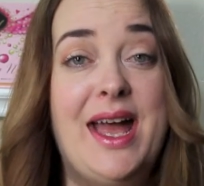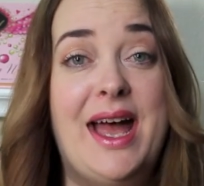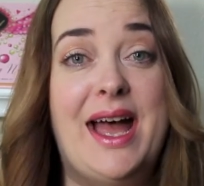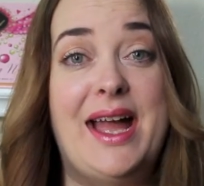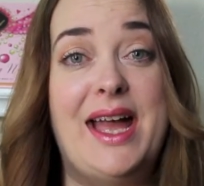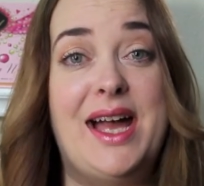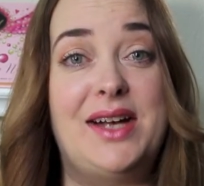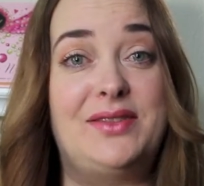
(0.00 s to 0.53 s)

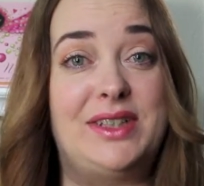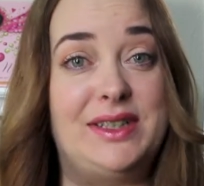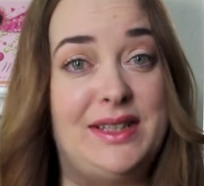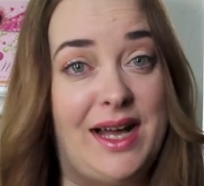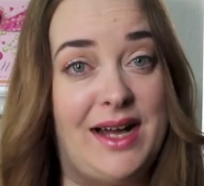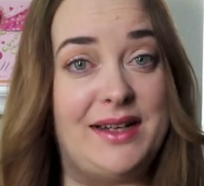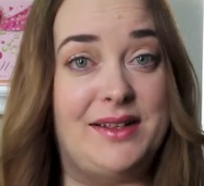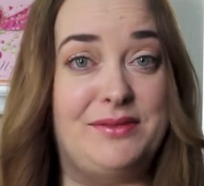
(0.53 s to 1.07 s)
I have a
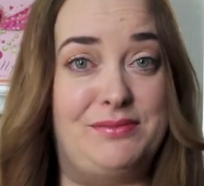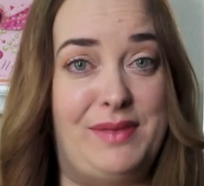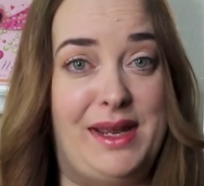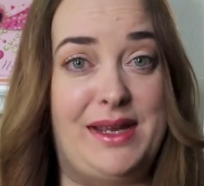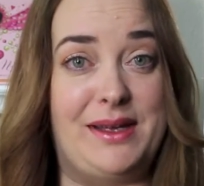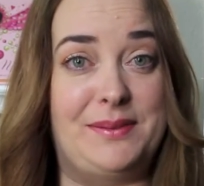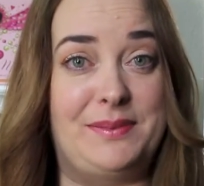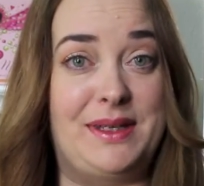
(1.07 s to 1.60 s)
lot of
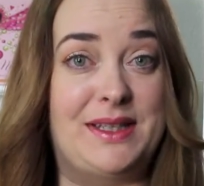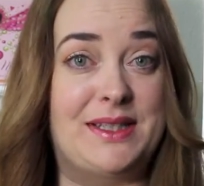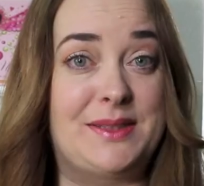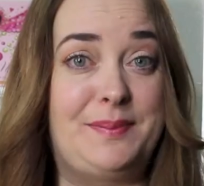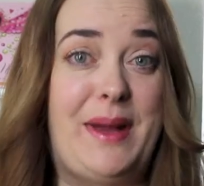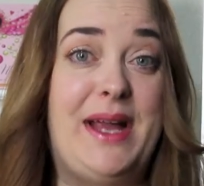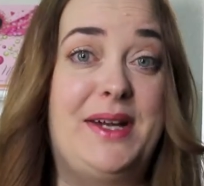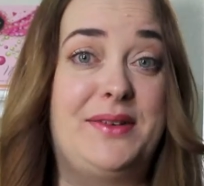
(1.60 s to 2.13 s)
makeup
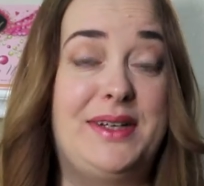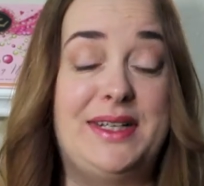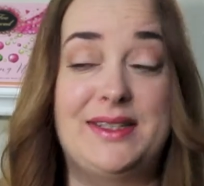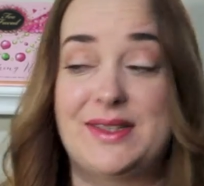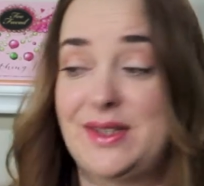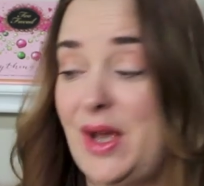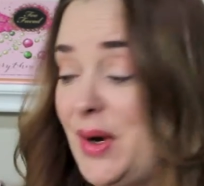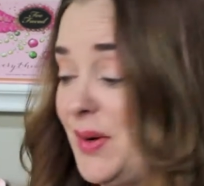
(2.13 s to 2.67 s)
expiring,
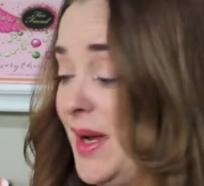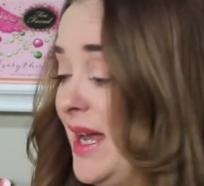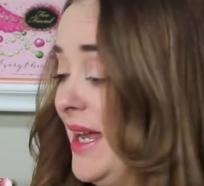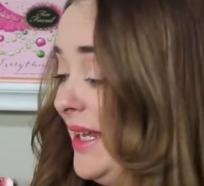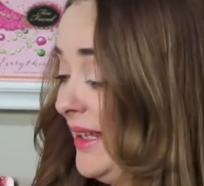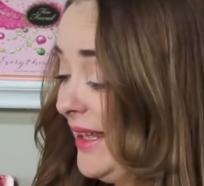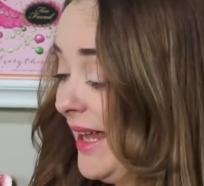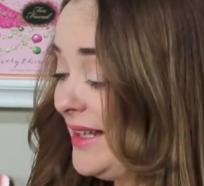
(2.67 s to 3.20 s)
so
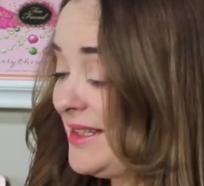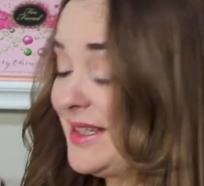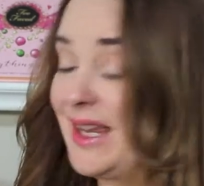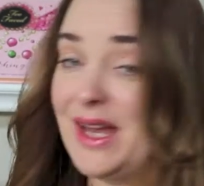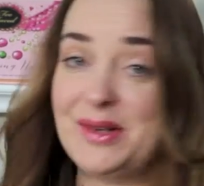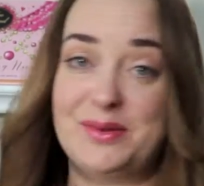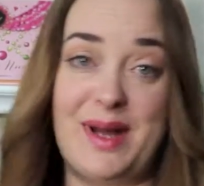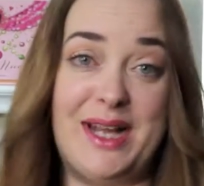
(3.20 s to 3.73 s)
let's
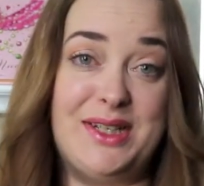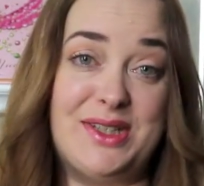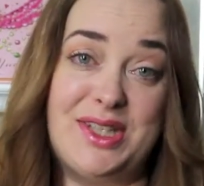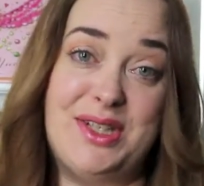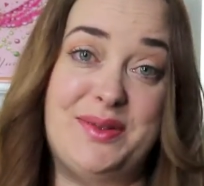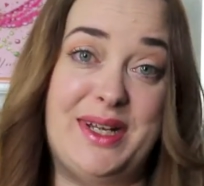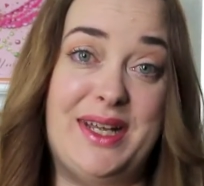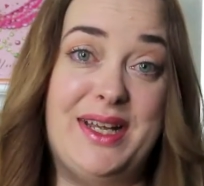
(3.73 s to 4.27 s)
get right
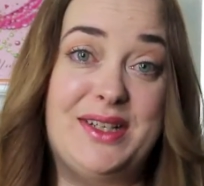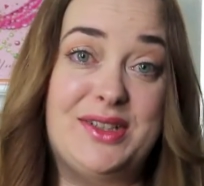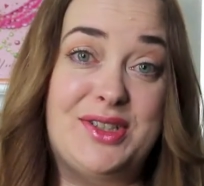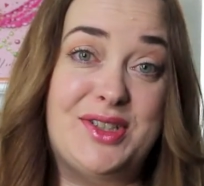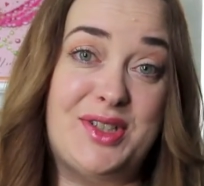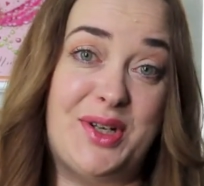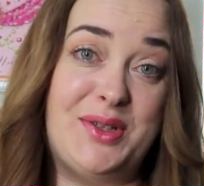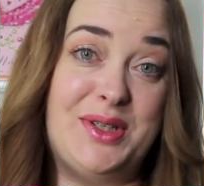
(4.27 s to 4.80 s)
to it and
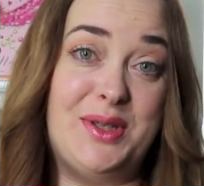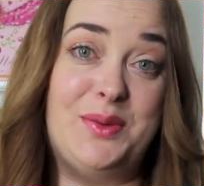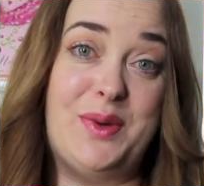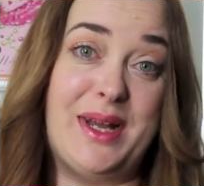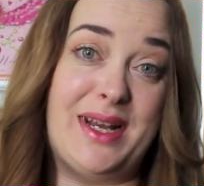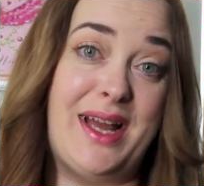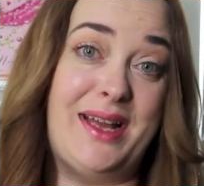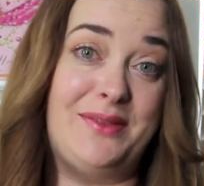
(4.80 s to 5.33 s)
show you
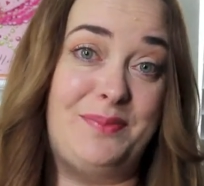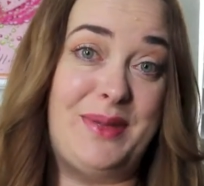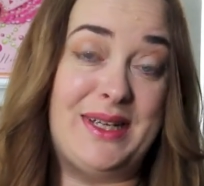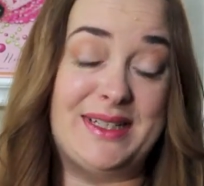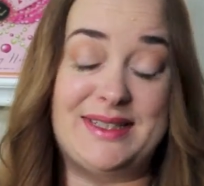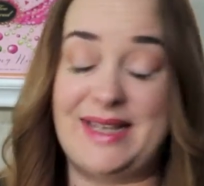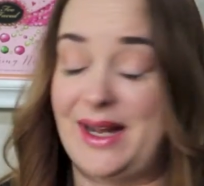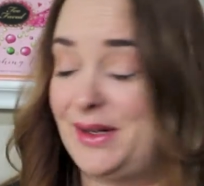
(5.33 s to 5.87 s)
what I've
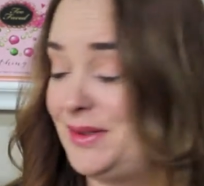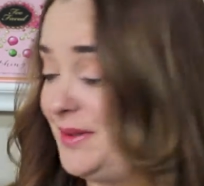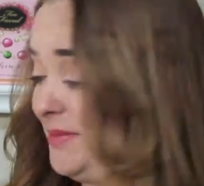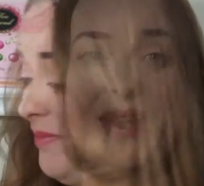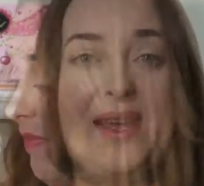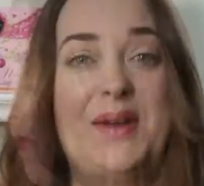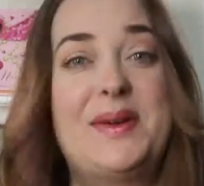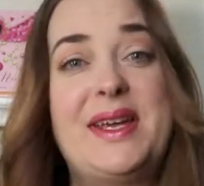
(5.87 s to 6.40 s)
picked out.
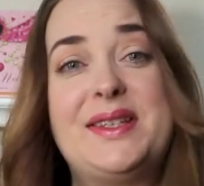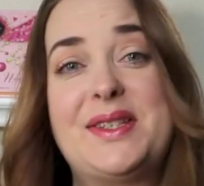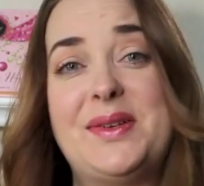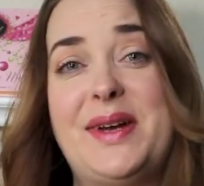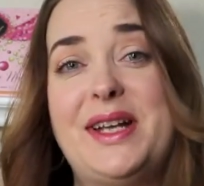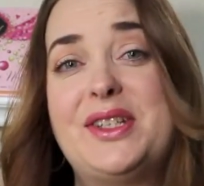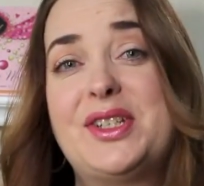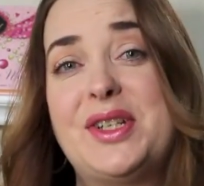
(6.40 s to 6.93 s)
Okay, so
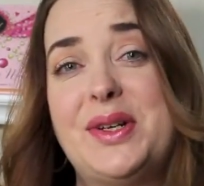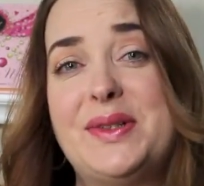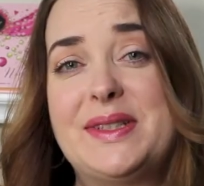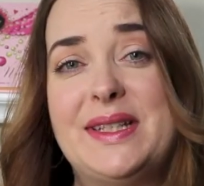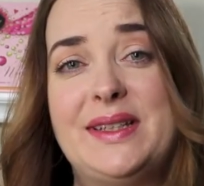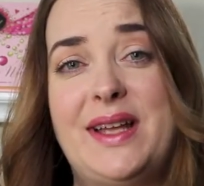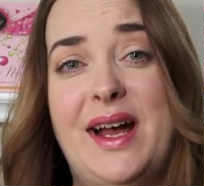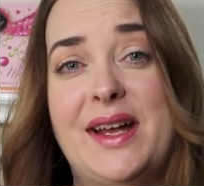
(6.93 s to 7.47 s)
I chose
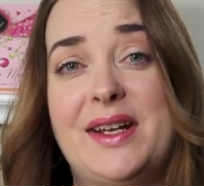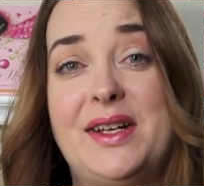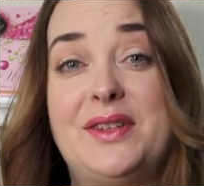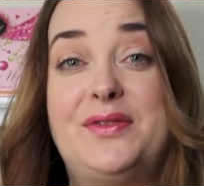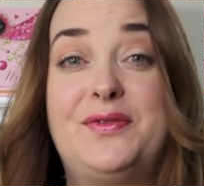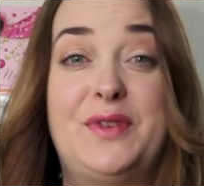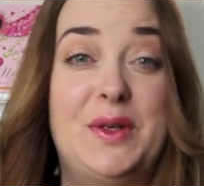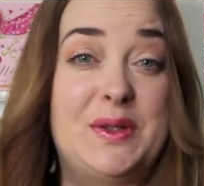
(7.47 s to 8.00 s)
a lot
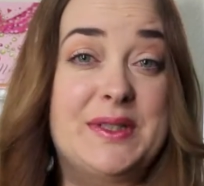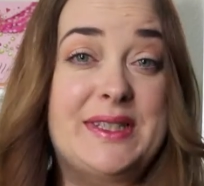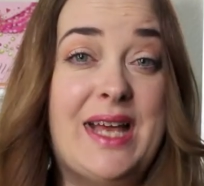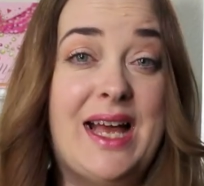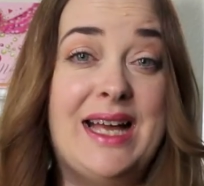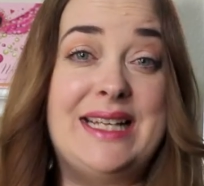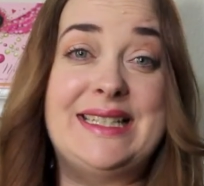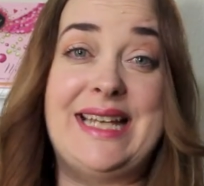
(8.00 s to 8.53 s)
of full
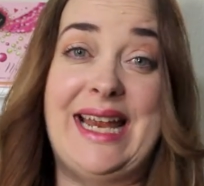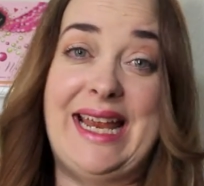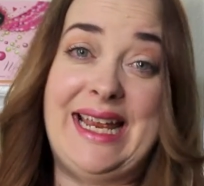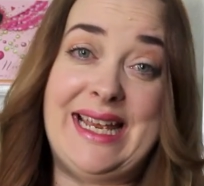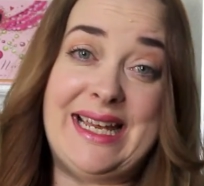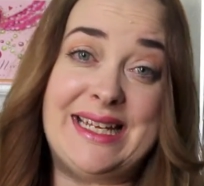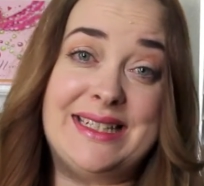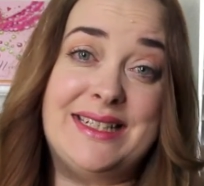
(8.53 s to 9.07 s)
size
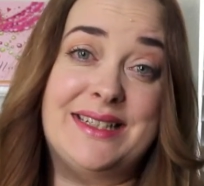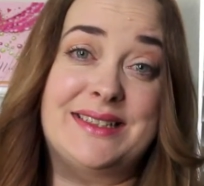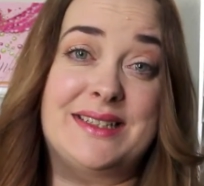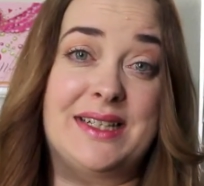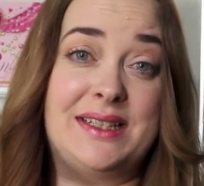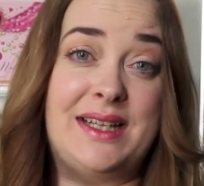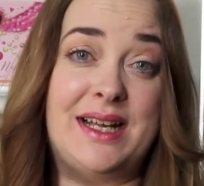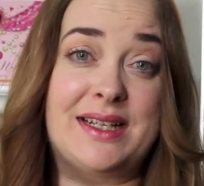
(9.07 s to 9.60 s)
and
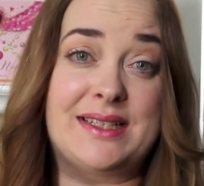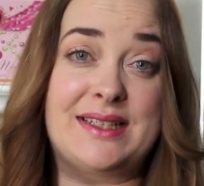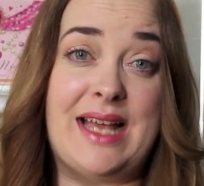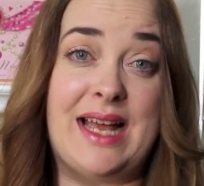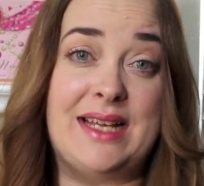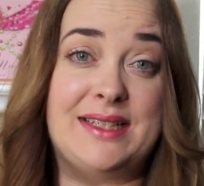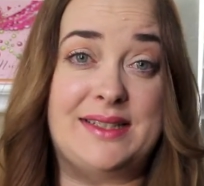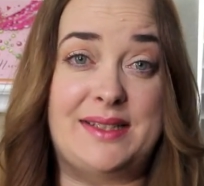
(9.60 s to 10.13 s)
deluxe
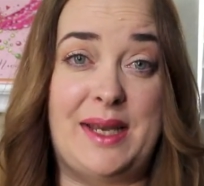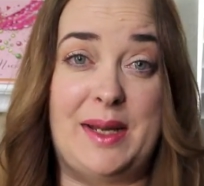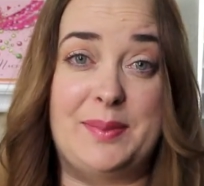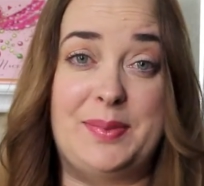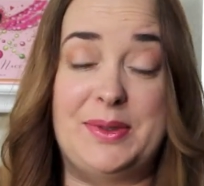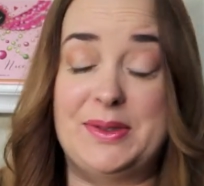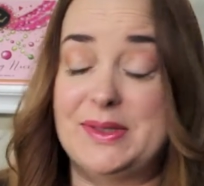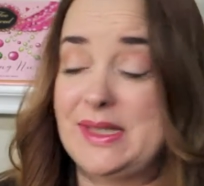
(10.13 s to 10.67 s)
size
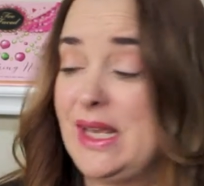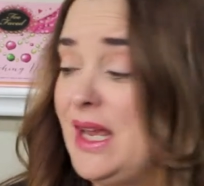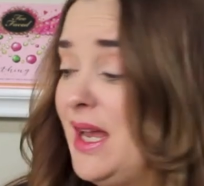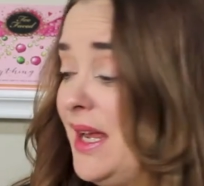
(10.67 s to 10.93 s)
samples.